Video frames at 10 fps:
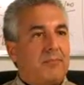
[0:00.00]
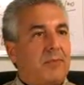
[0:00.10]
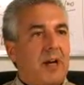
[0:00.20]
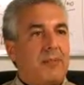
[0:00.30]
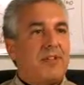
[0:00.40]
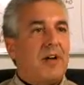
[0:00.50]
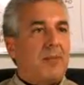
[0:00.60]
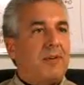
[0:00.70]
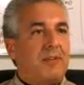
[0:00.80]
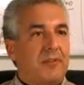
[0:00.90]
perhaps
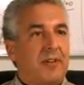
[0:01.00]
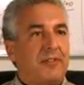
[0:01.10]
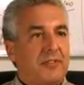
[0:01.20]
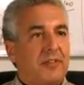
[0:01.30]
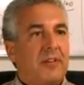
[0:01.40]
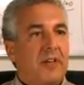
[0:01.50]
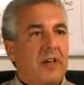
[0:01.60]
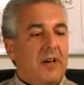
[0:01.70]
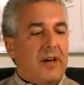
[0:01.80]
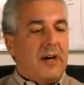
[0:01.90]
top on their list.
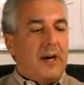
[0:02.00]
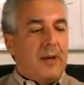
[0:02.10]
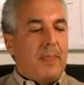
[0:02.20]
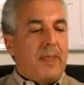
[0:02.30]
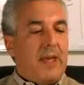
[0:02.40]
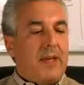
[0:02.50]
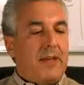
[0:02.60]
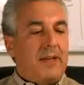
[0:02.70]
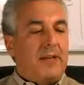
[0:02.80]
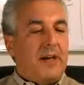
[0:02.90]
And
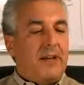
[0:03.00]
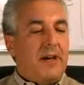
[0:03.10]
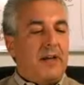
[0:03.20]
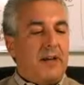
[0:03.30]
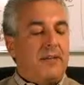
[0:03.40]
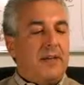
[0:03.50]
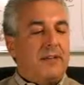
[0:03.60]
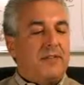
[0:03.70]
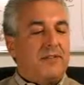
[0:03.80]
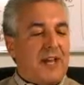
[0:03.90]

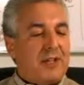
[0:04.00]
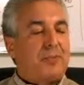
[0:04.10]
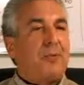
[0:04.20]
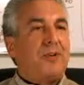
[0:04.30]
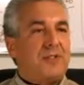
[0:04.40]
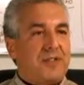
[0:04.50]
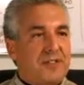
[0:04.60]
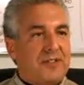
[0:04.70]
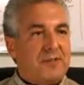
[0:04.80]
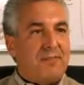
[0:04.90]
the dashboard
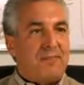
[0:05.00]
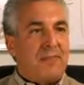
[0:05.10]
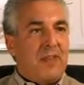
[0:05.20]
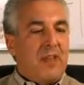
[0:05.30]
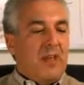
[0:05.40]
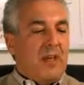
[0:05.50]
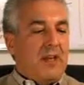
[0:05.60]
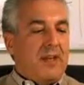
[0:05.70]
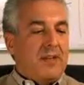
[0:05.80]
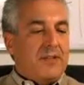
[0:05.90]
system
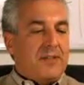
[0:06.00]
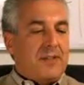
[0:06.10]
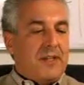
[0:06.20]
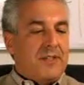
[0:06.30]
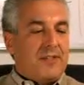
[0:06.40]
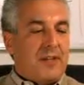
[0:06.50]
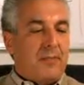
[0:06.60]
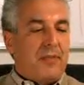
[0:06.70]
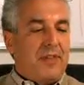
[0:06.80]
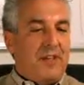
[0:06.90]
is
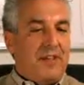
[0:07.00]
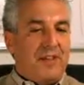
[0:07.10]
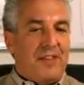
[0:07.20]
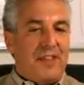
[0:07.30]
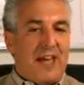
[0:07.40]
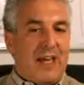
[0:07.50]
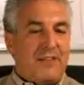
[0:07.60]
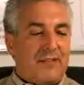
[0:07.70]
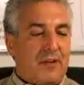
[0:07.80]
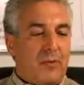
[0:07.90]
something
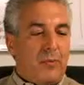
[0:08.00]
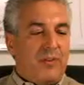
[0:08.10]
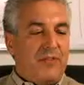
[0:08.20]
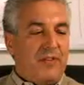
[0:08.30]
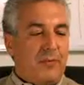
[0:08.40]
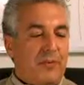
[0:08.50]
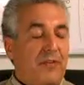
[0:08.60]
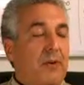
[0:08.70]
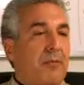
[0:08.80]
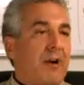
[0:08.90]
that we feel we're
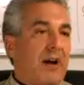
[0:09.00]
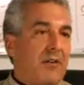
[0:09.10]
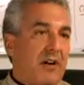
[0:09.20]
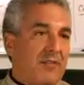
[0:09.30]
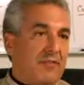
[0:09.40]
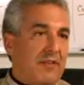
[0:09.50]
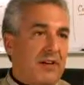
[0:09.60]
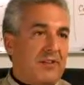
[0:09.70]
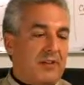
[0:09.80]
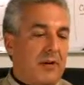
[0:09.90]
very proud of
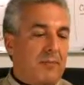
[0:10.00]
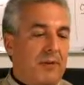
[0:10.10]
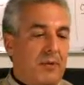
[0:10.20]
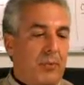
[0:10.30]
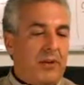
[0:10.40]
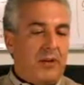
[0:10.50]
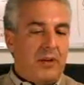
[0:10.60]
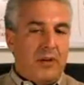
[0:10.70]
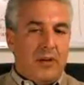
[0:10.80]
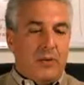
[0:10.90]
as a company.
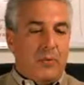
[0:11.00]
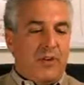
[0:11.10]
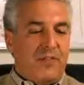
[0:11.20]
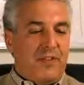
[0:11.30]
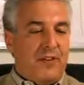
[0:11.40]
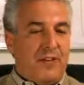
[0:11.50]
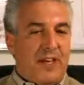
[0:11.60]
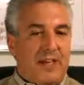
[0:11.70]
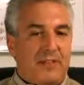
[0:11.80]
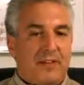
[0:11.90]
We feel
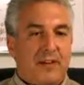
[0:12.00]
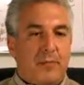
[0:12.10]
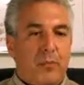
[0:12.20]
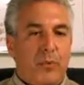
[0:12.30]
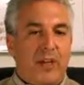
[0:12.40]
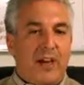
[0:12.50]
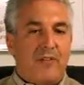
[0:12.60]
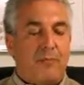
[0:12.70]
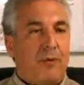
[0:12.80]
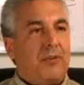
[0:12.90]
that we
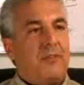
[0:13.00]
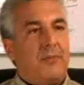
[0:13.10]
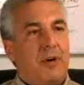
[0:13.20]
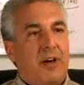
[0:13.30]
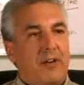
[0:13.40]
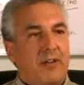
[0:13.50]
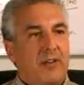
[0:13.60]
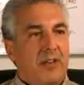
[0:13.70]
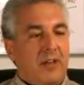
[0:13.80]
have built a model